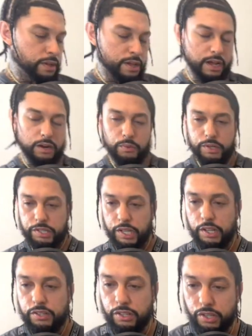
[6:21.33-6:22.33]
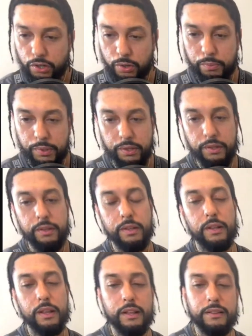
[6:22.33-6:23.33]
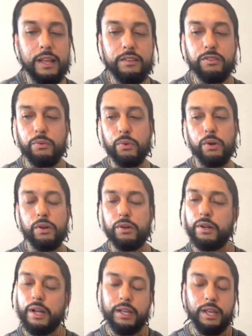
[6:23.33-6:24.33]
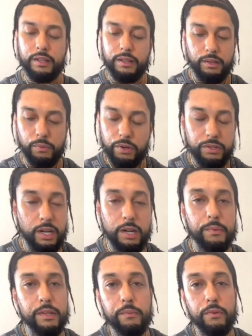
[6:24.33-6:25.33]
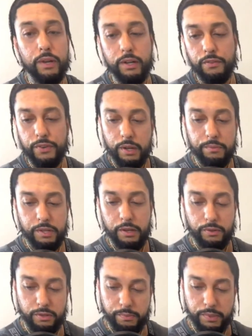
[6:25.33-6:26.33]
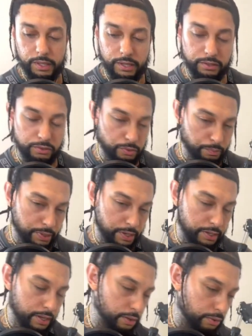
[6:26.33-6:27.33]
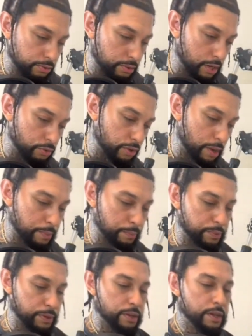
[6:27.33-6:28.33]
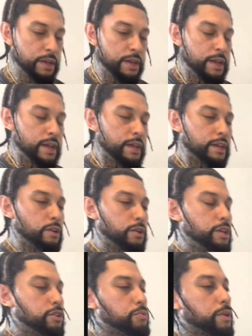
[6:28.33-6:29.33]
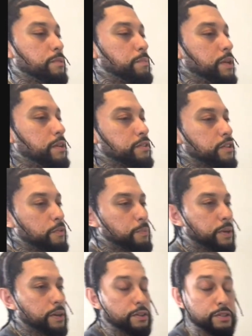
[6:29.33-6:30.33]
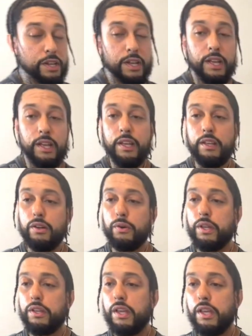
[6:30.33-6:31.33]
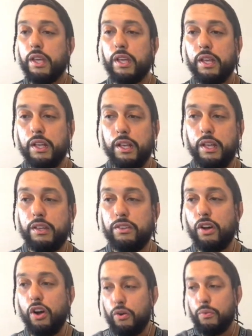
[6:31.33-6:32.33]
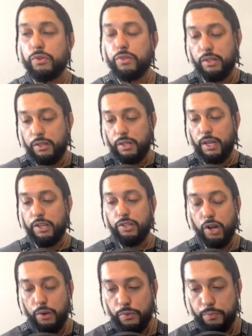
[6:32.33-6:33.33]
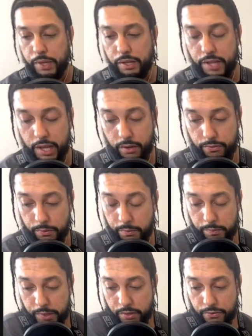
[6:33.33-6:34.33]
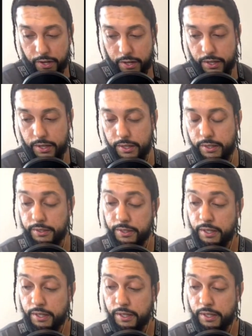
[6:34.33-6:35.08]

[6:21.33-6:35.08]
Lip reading: I don't want to say insecure, but that's the word. The word's not coming to me right now. If it comes to me later through the pod, I'll drop it. But he just wasn't being himself because his heart was. It looked like his heart was being taken from him in the fight, and